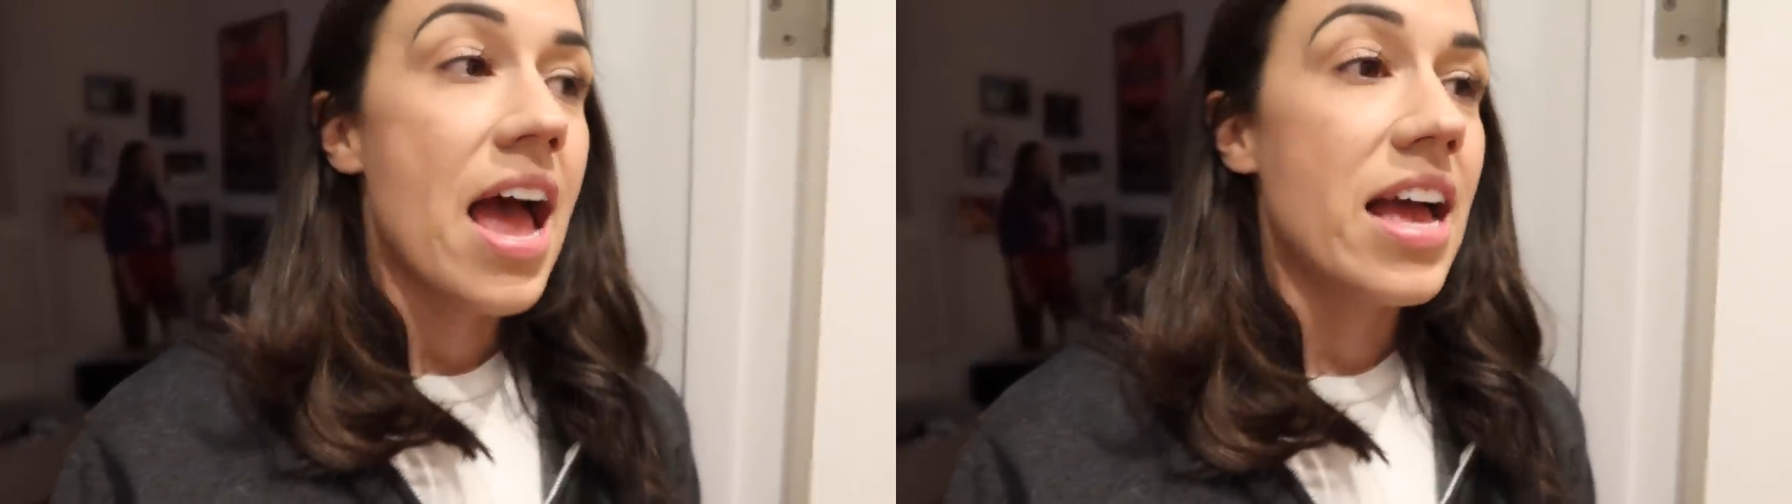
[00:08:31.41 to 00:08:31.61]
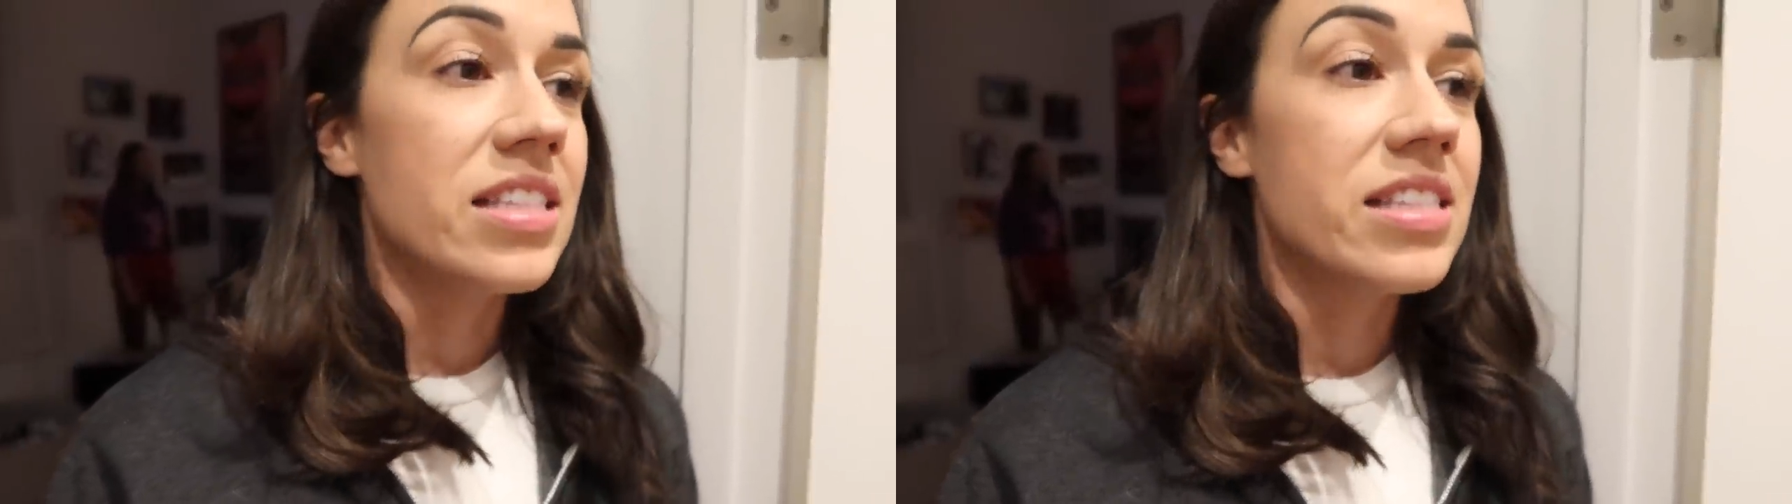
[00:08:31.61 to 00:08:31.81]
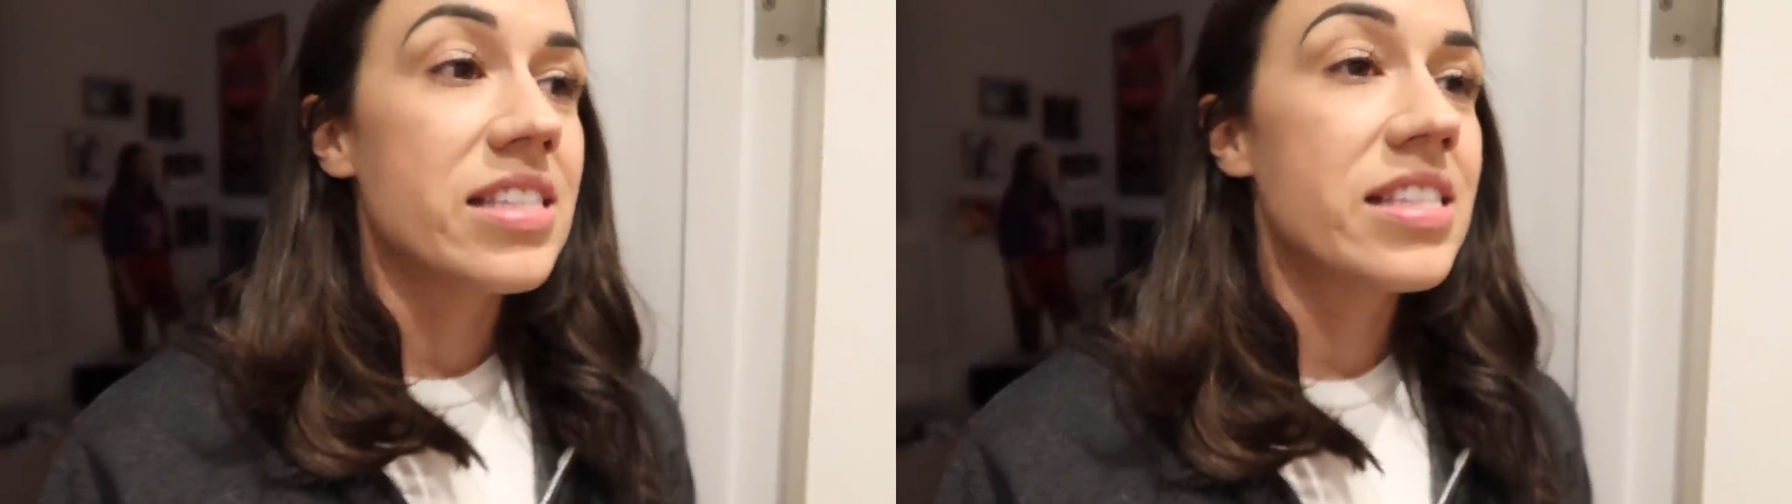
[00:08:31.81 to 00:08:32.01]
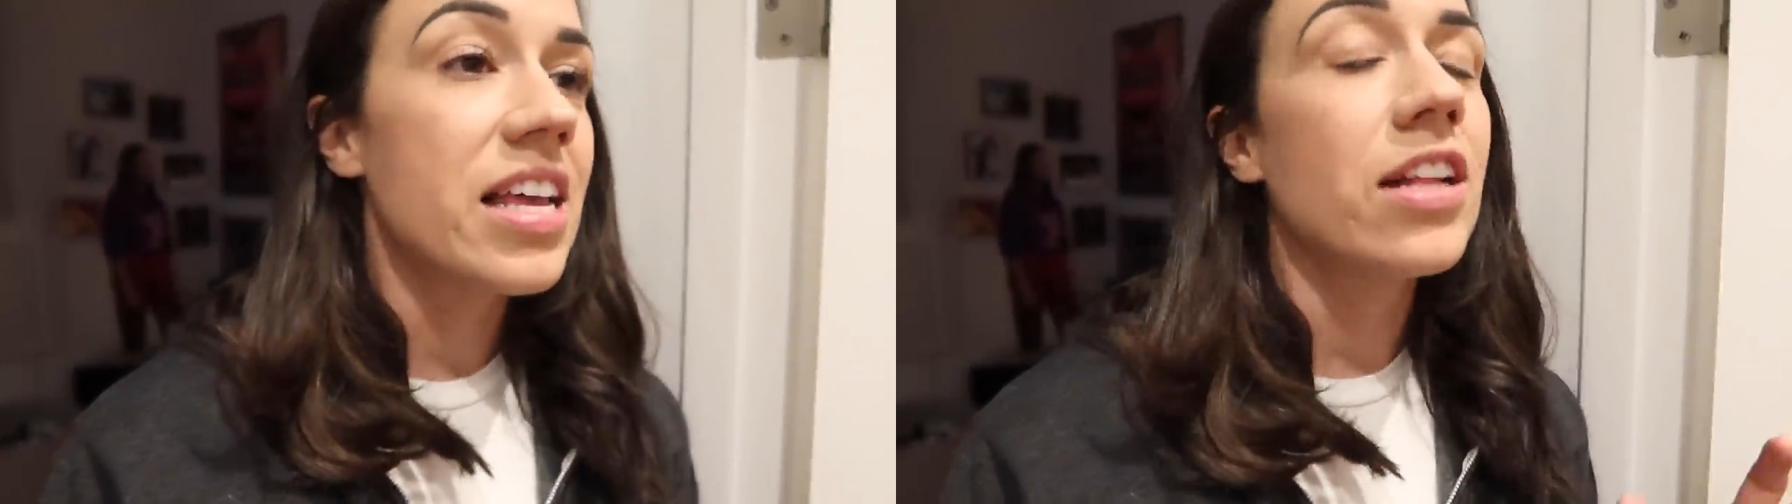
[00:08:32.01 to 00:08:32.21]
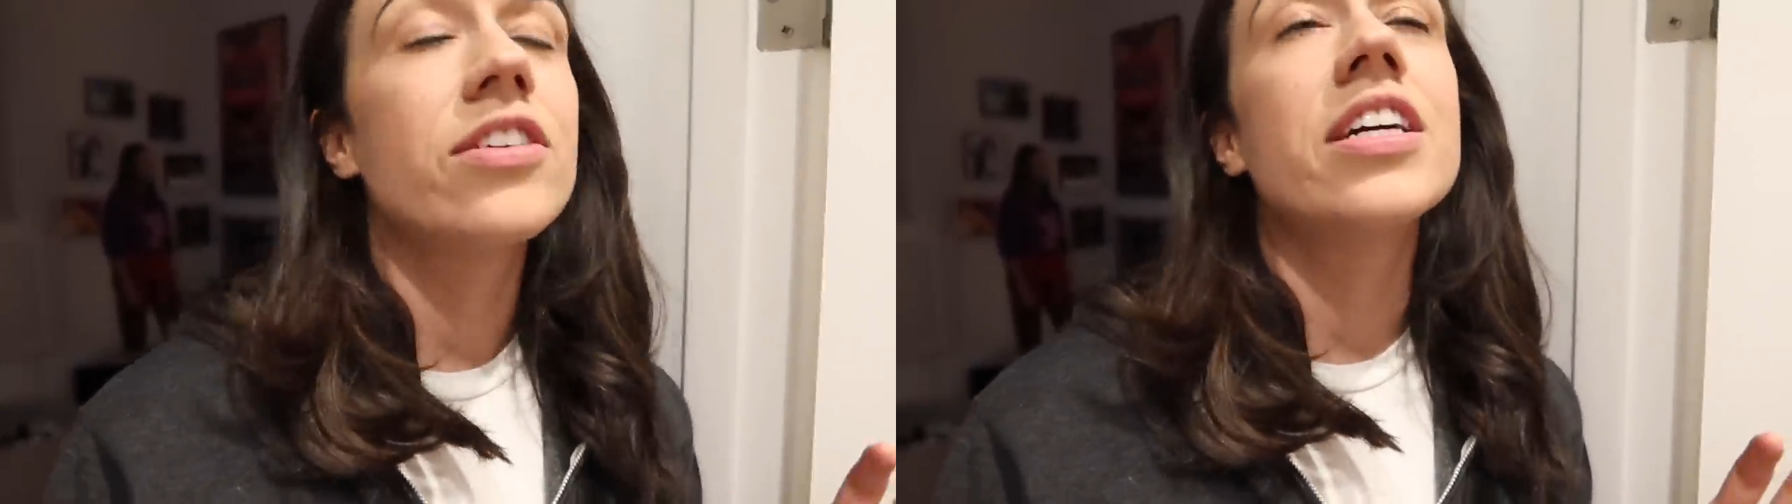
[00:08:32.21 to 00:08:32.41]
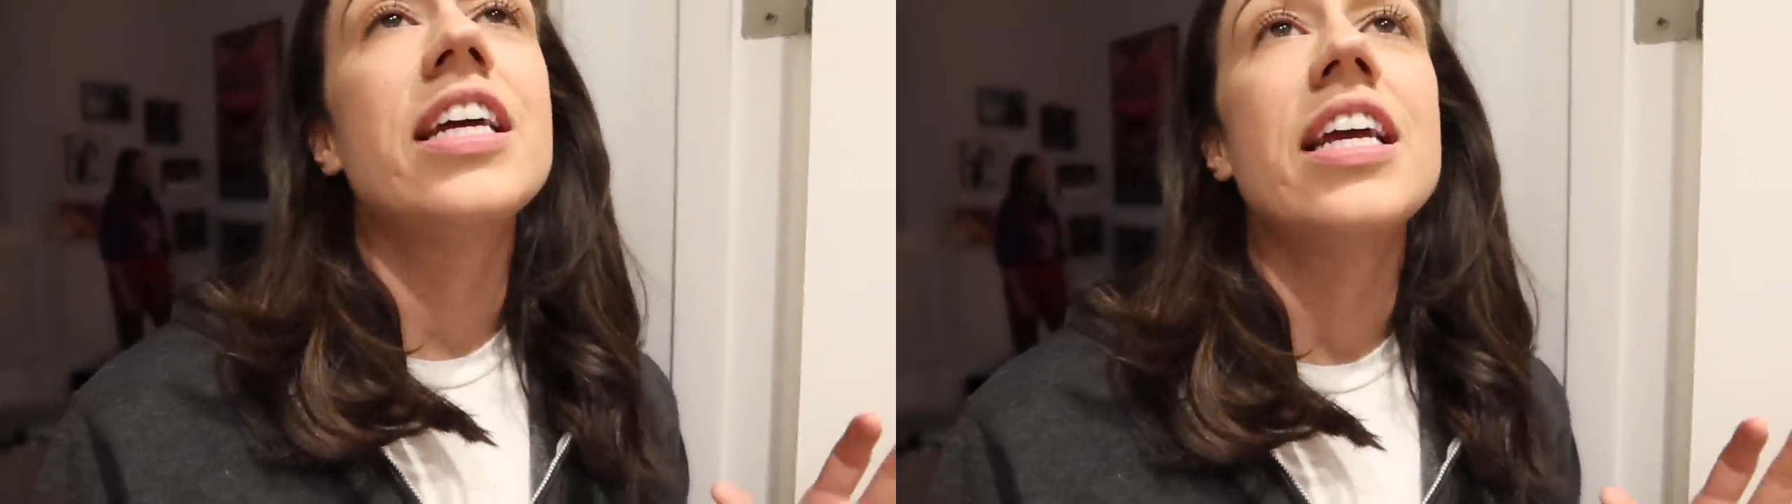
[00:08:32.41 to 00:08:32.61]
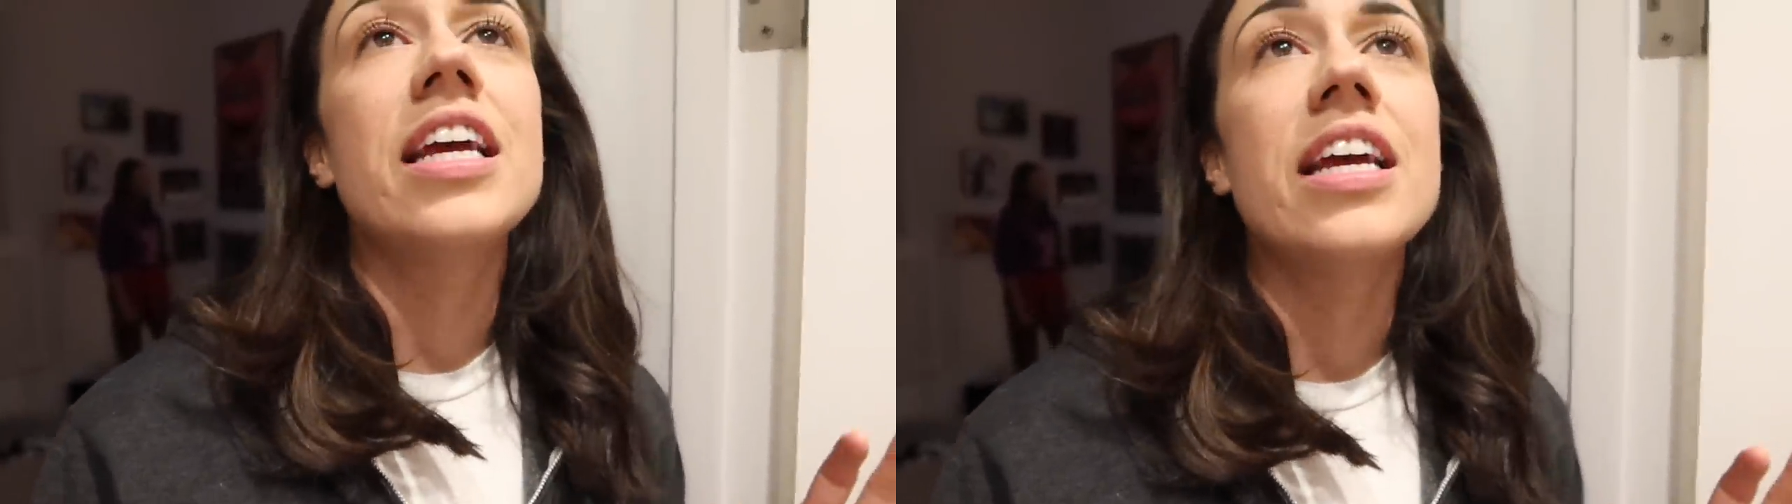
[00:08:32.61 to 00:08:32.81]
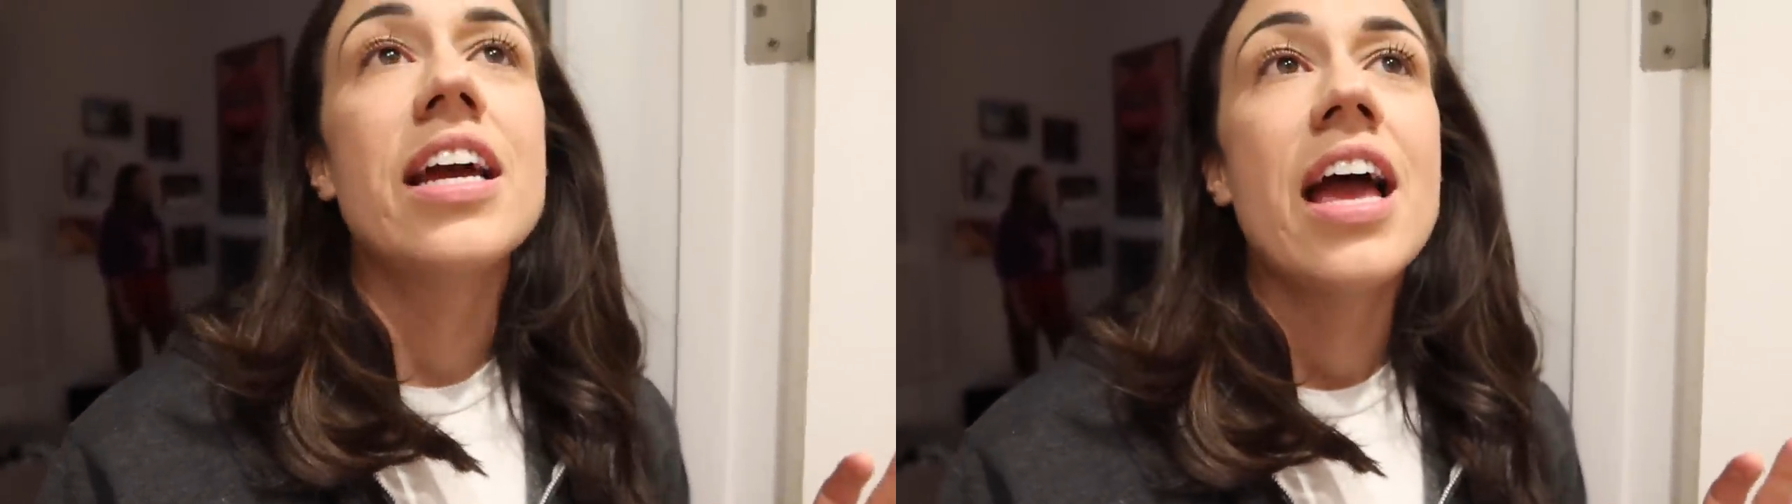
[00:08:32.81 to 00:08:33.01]
and
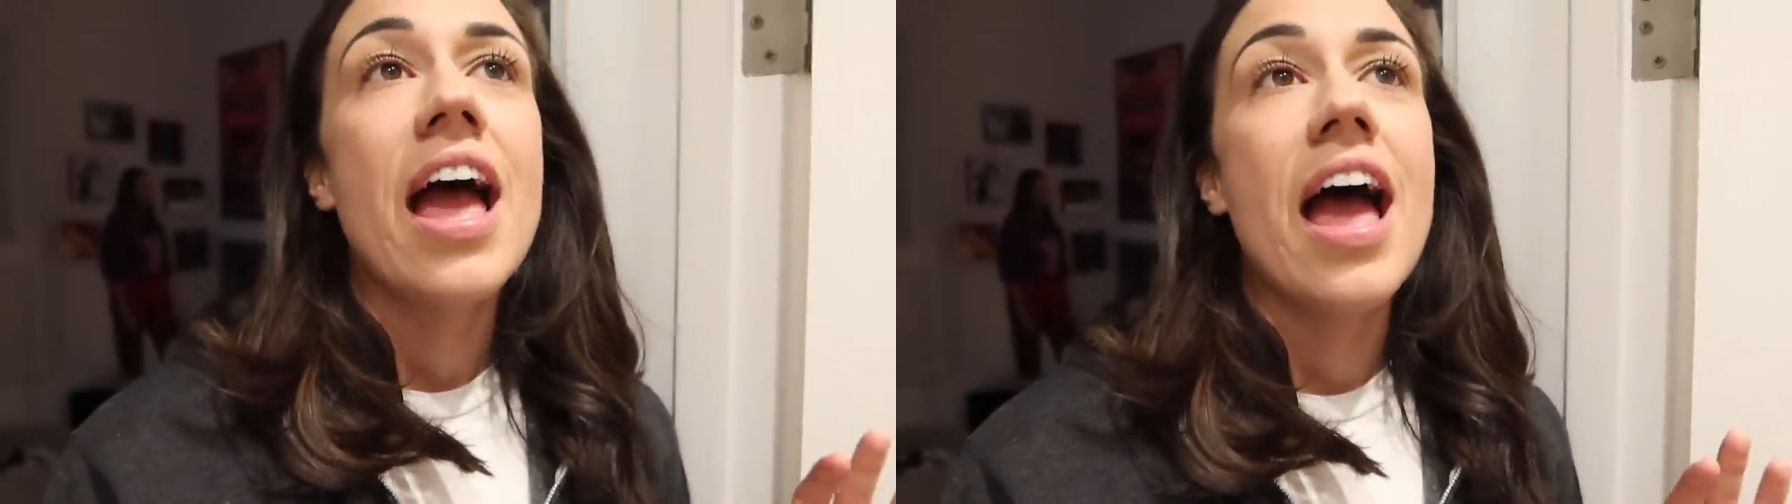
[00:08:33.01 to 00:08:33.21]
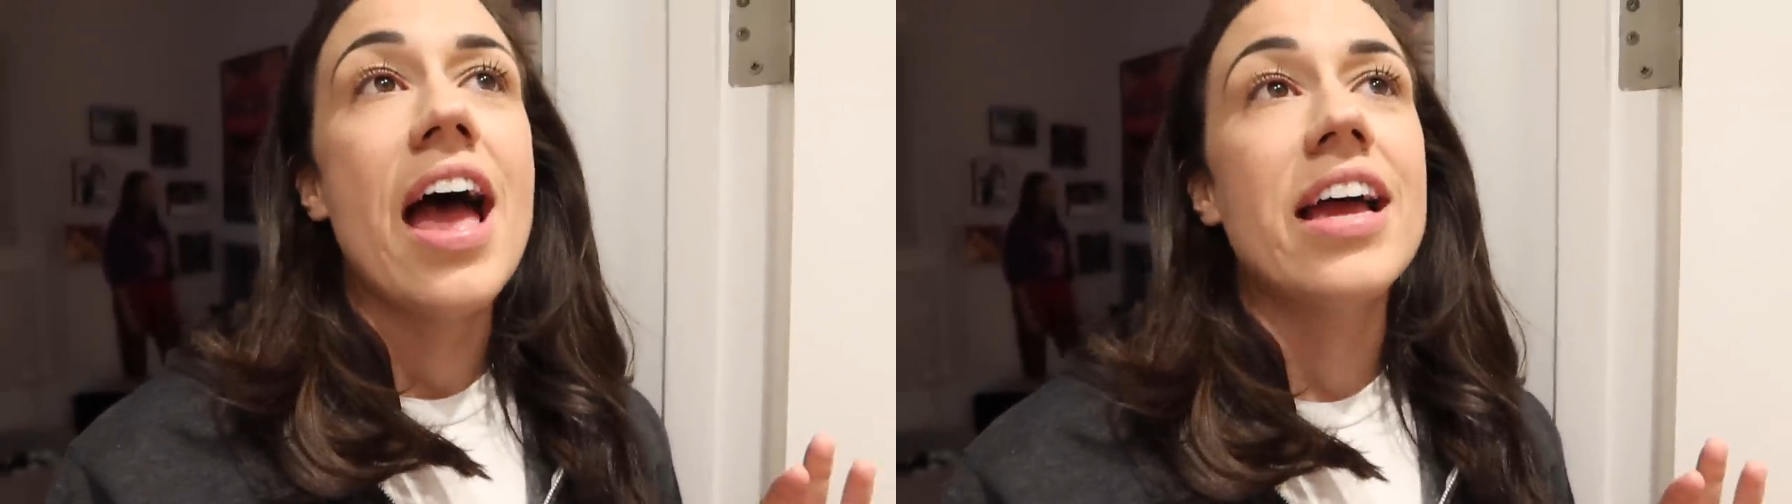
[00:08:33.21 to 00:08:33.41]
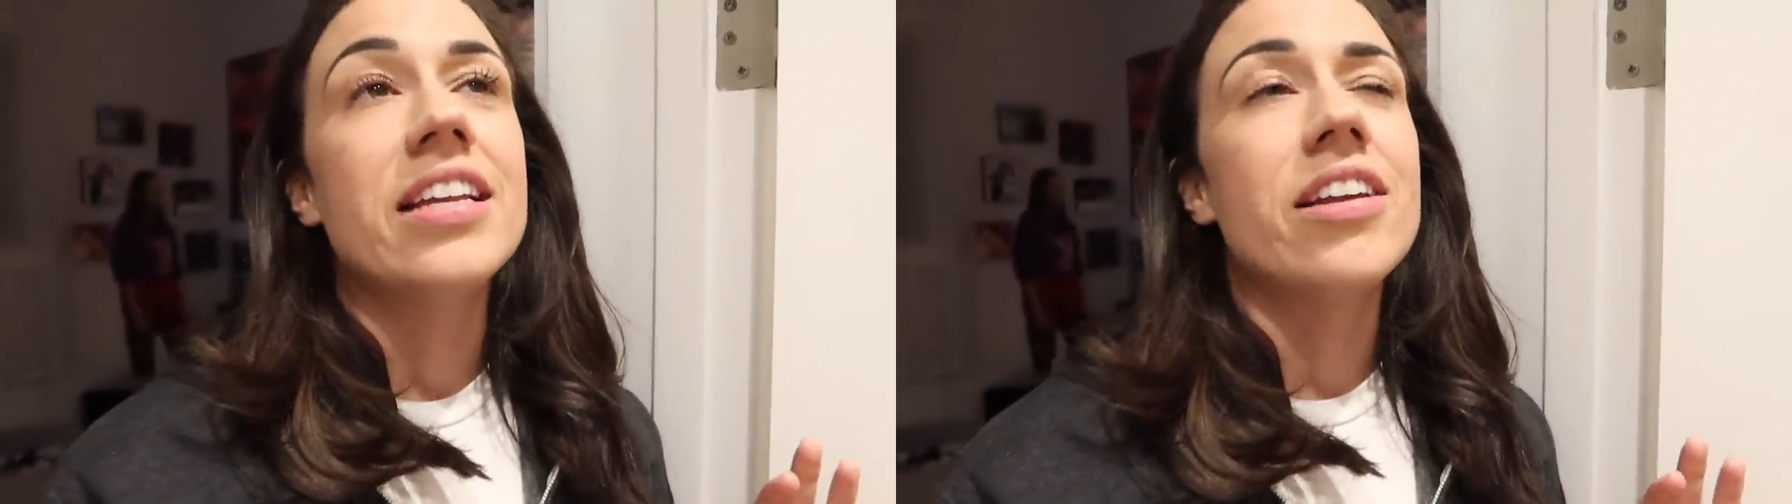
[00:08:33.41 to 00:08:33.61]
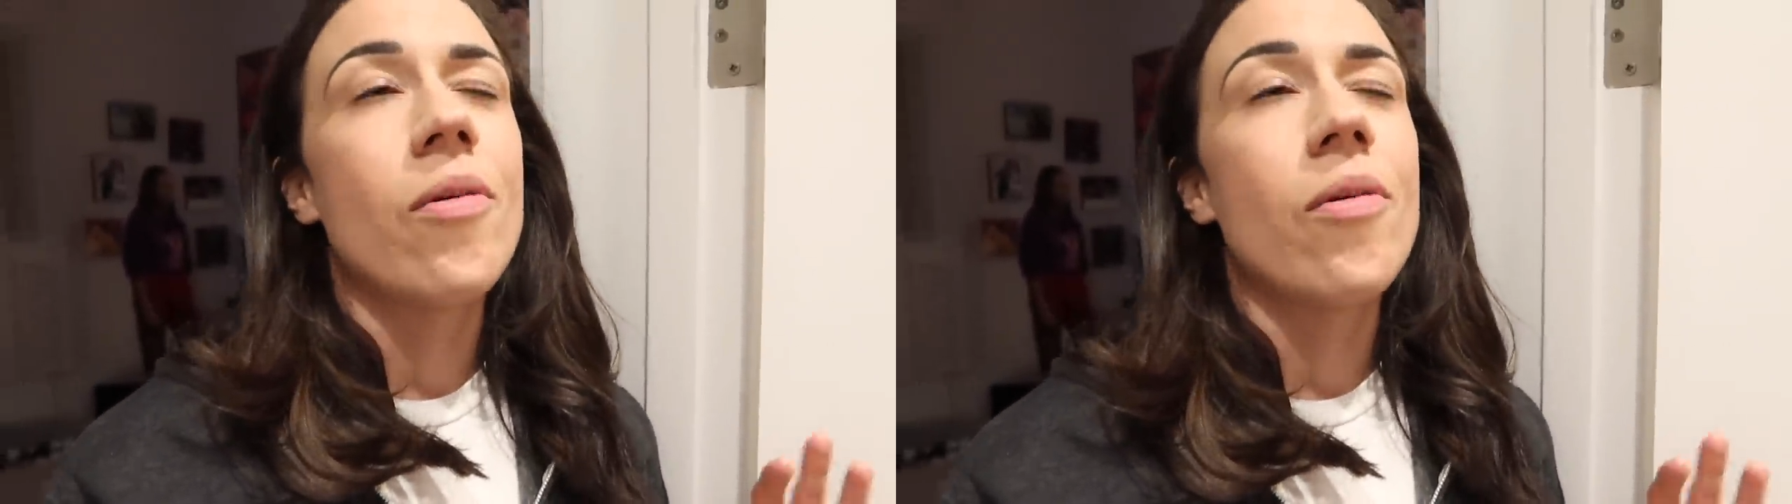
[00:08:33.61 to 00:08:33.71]
celery and